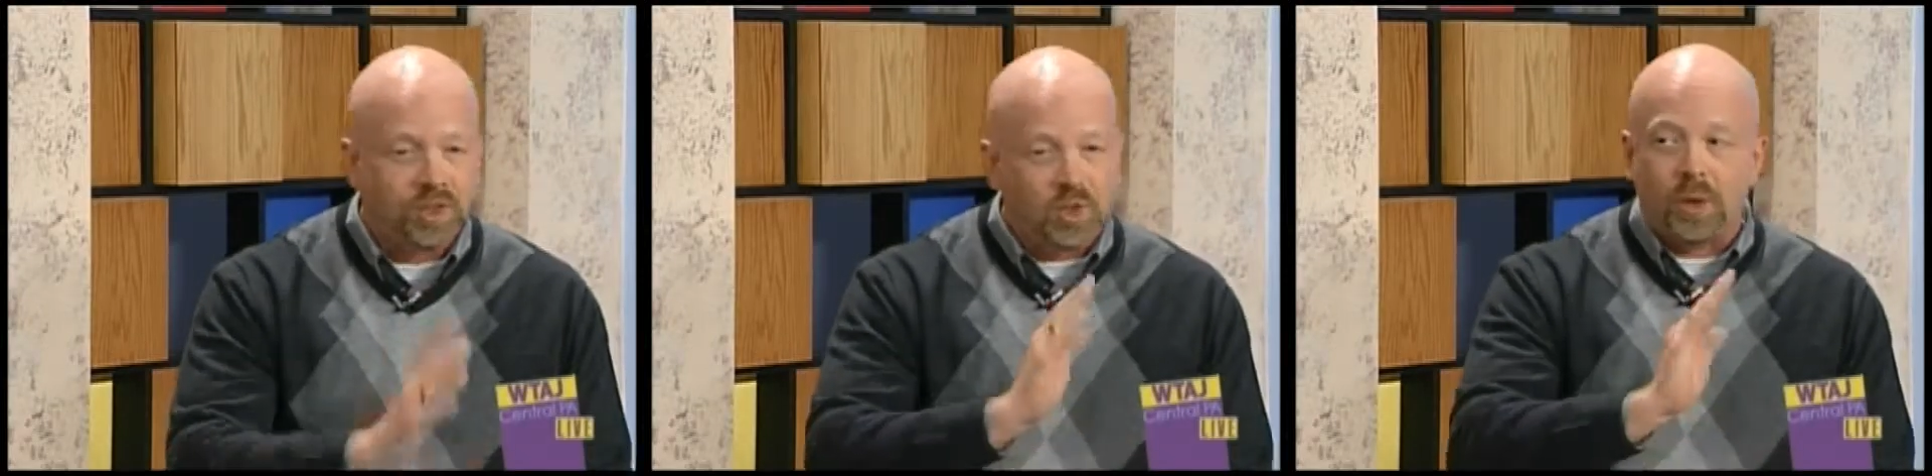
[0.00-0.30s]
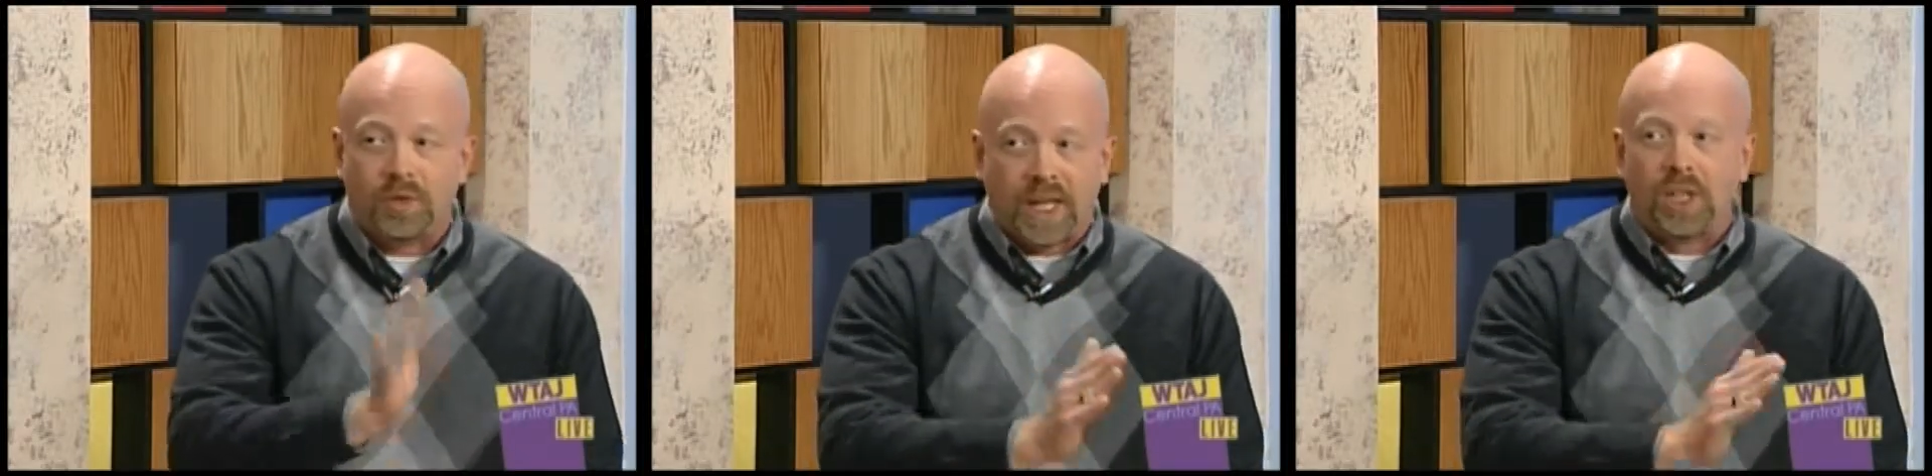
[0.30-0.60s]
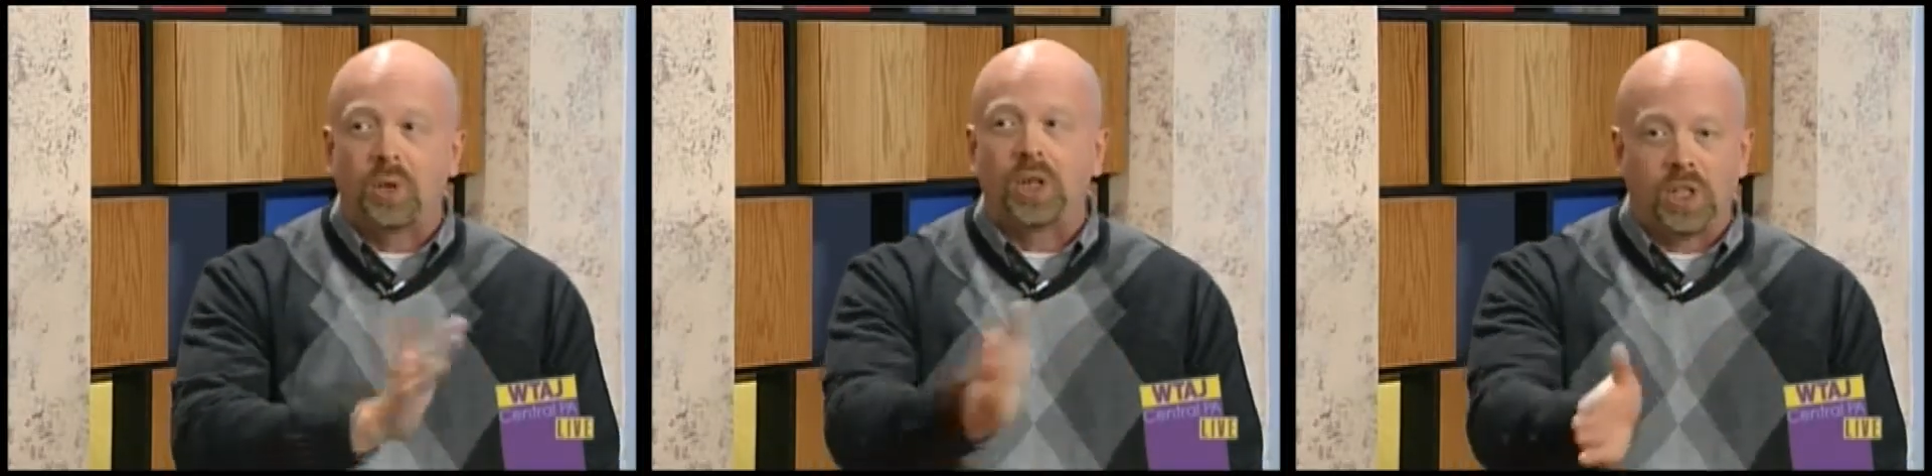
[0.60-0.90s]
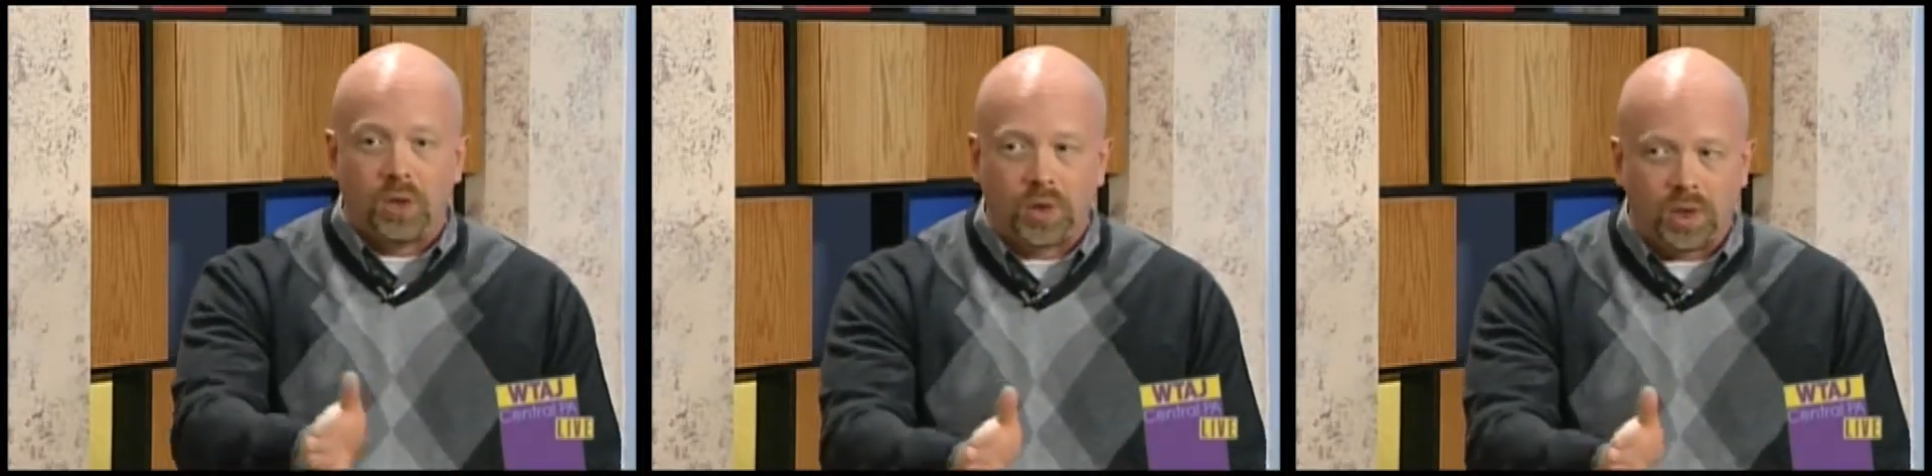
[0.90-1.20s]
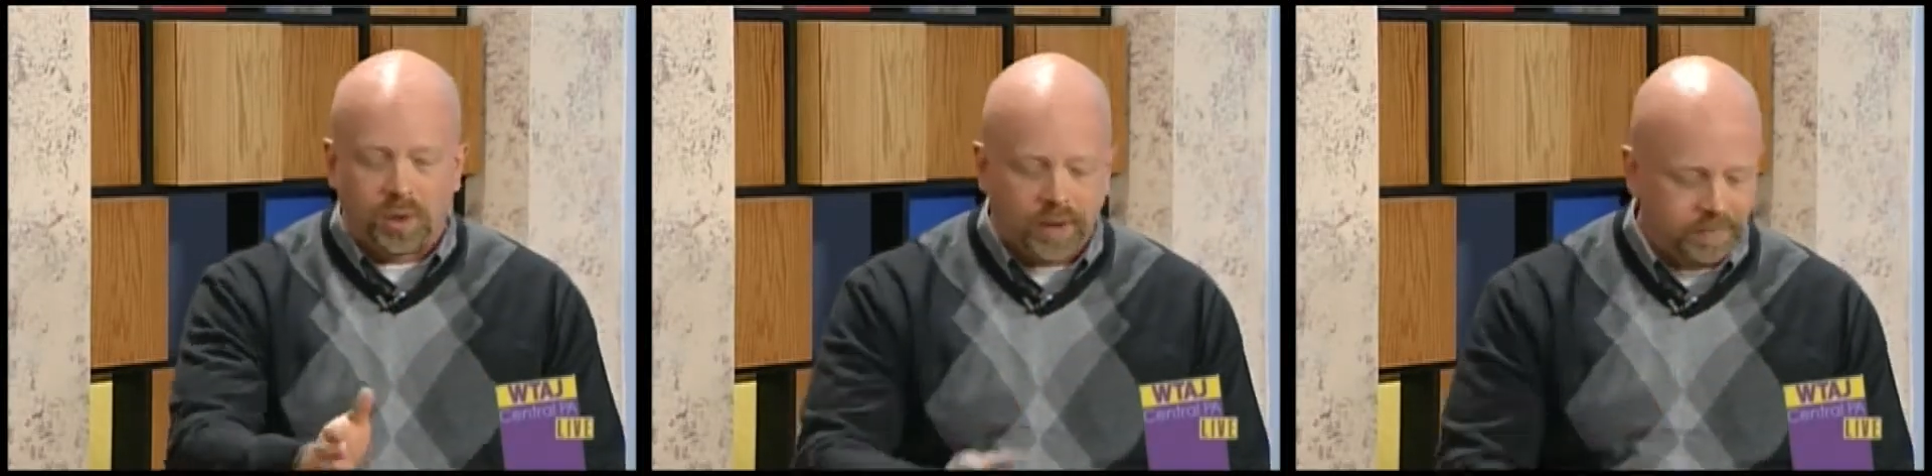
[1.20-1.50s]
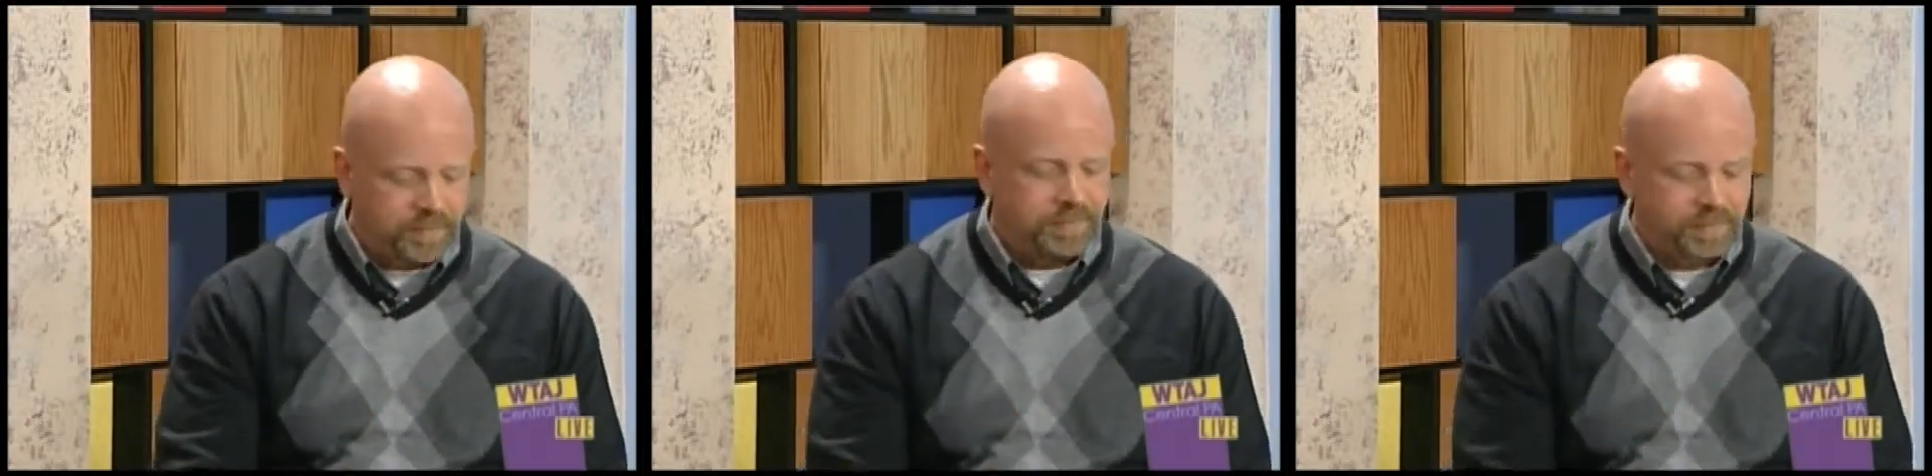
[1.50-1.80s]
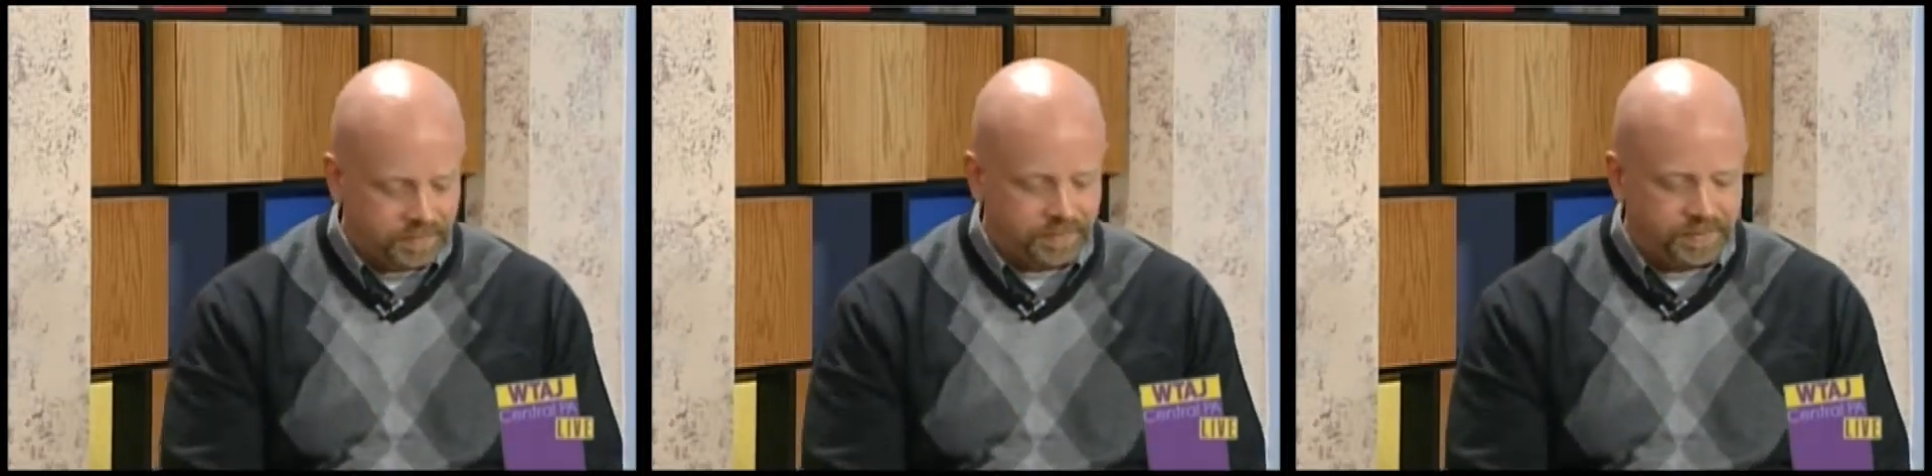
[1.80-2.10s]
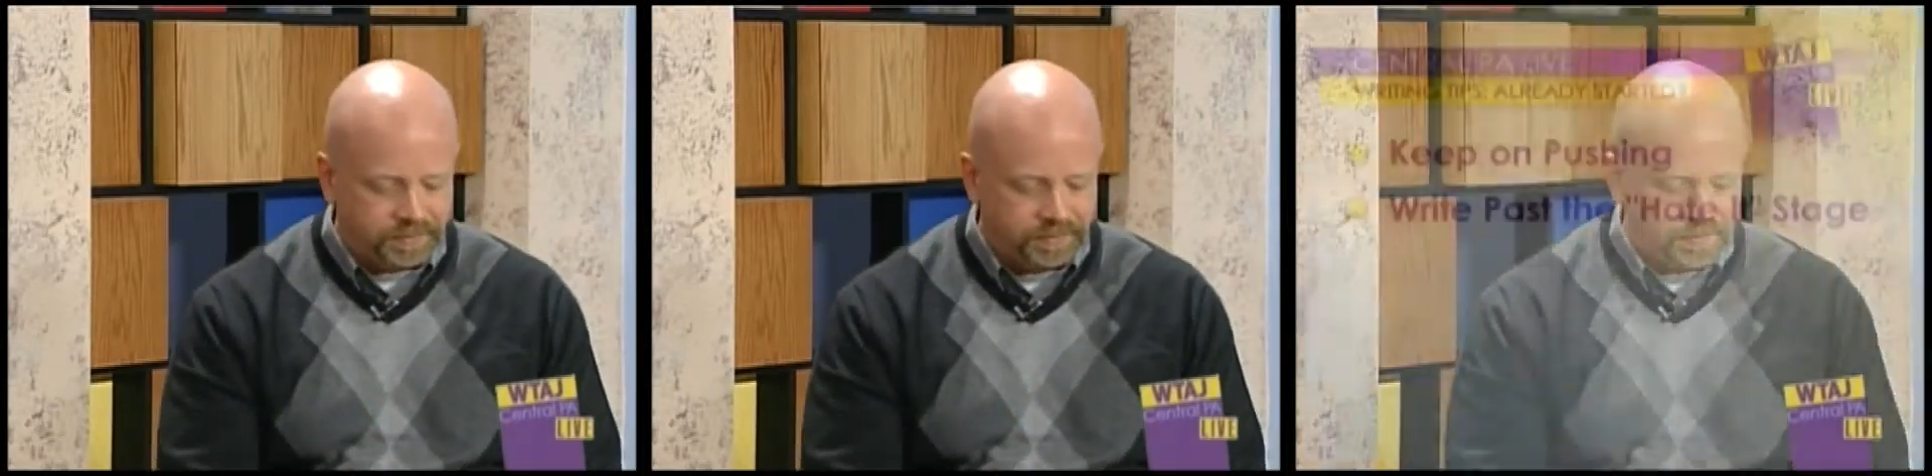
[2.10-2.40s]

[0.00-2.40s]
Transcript: So if they can do it, you can do it. Gotcha. There mm-hmm. All right.